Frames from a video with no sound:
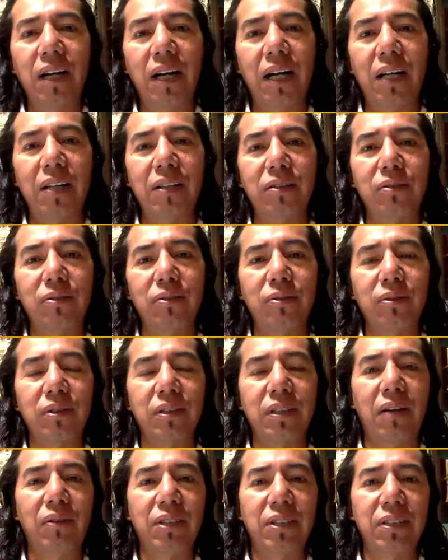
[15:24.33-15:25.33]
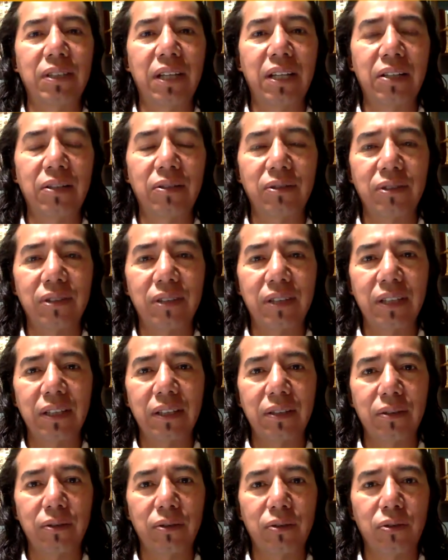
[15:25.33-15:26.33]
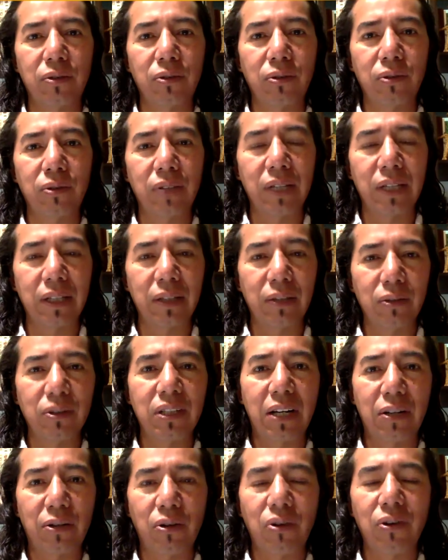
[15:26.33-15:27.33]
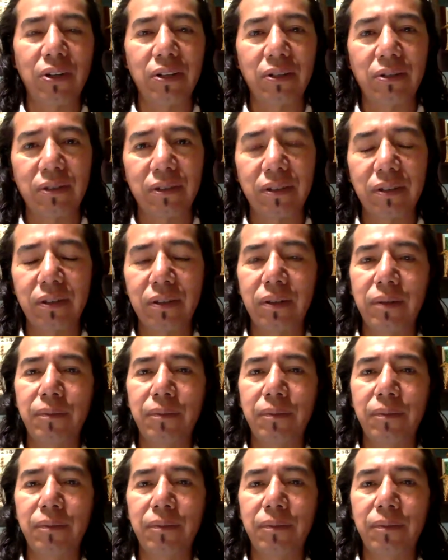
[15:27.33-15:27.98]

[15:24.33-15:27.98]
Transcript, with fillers: and to establish the industries through the industrial corridors.